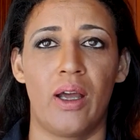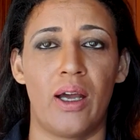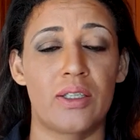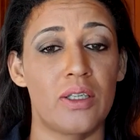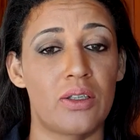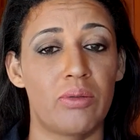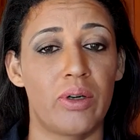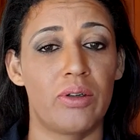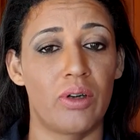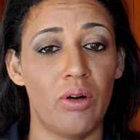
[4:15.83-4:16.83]
I said to her,
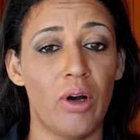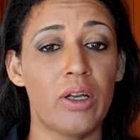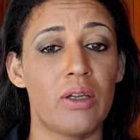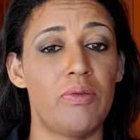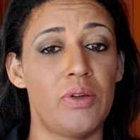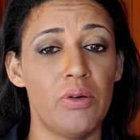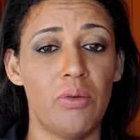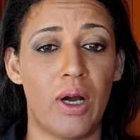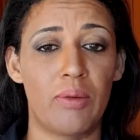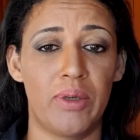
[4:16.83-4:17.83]
you know what, if you
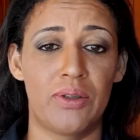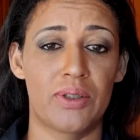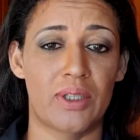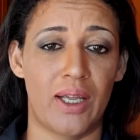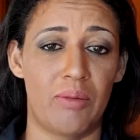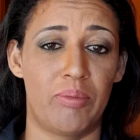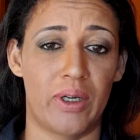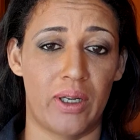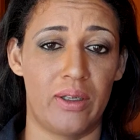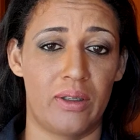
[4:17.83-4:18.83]
want me to stand
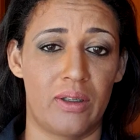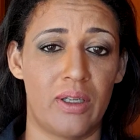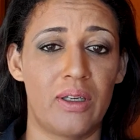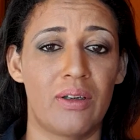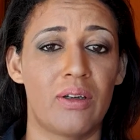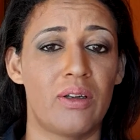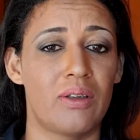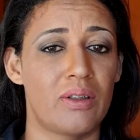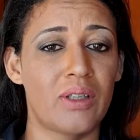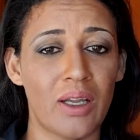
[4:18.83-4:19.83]
parade, then
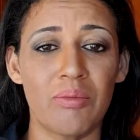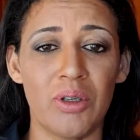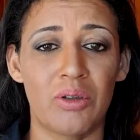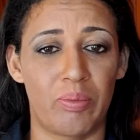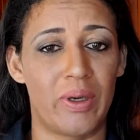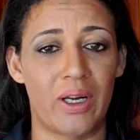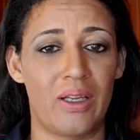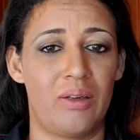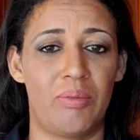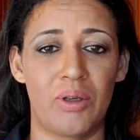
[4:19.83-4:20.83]
take me to
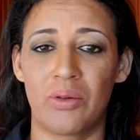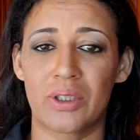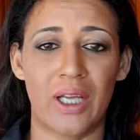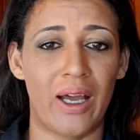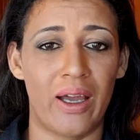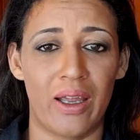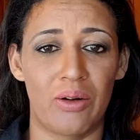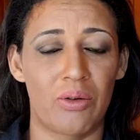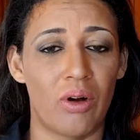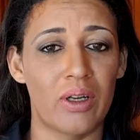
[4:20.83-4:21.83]
parade, because I
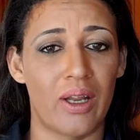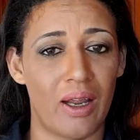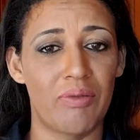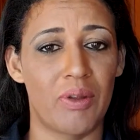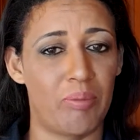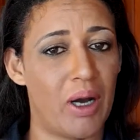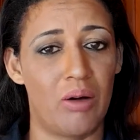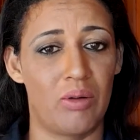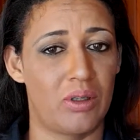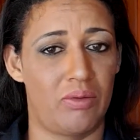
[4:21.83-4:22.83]
do not have the
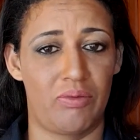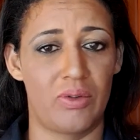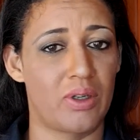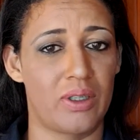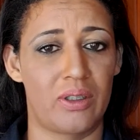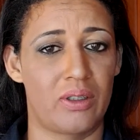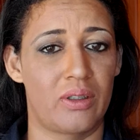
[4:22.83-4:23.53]
power for it.